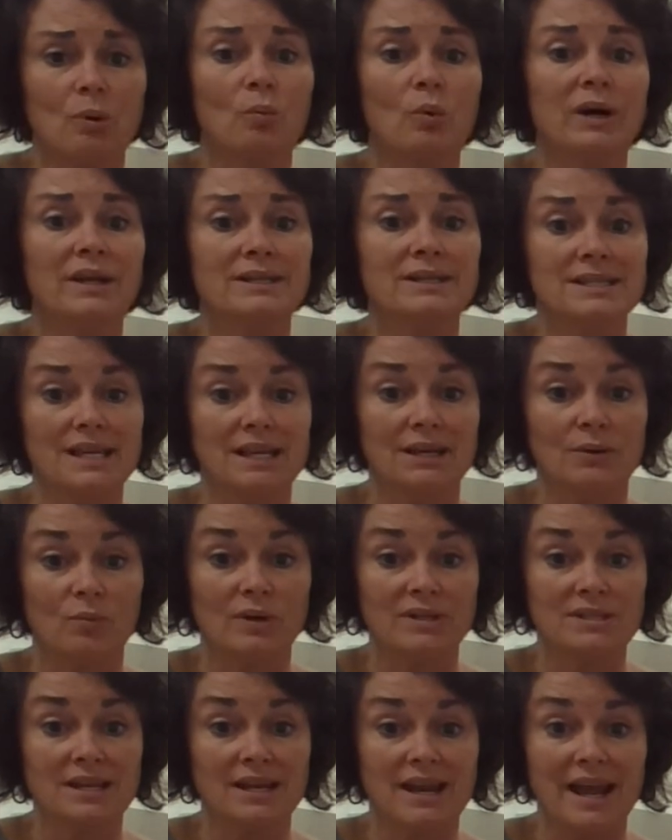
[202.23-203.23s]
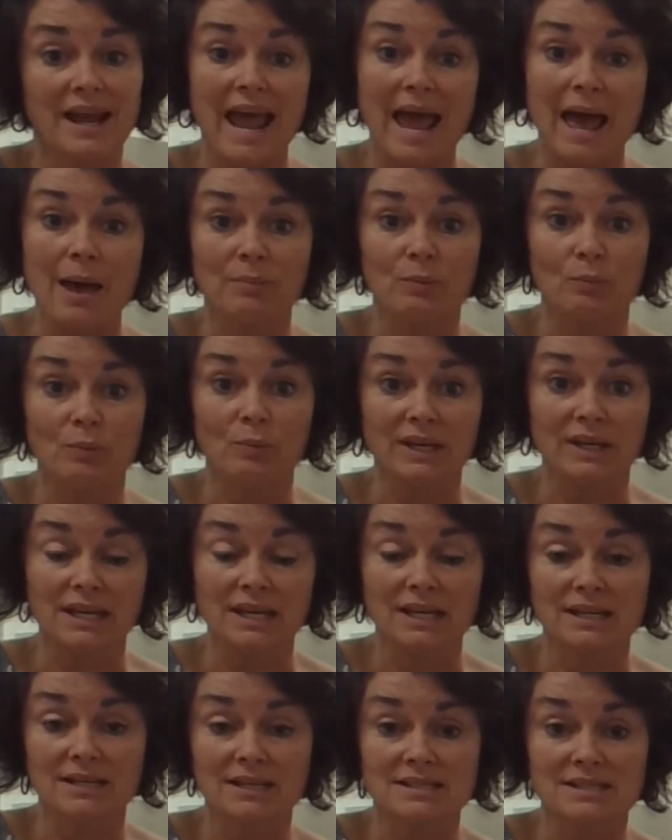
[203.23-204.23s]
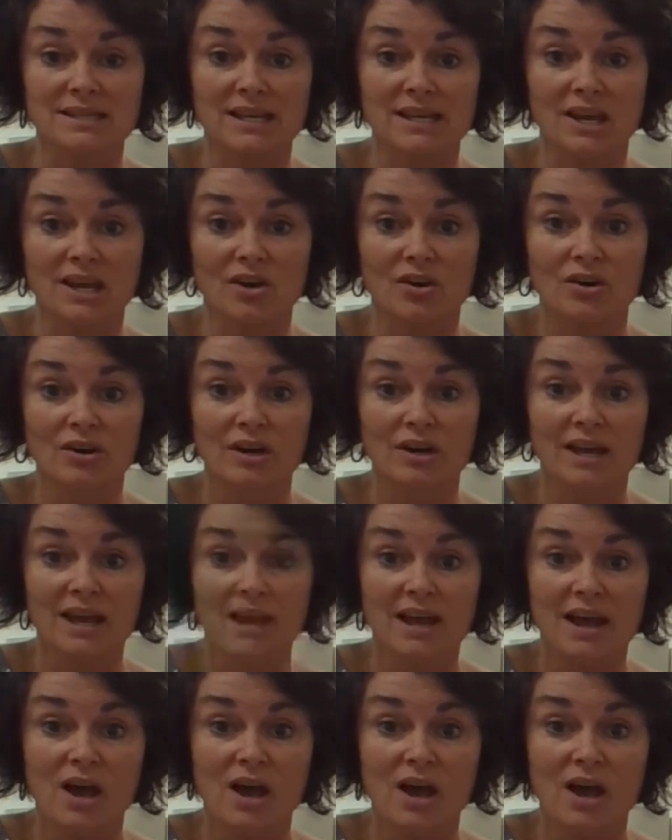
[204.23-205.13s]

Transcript: but what's going to happen when he gets there?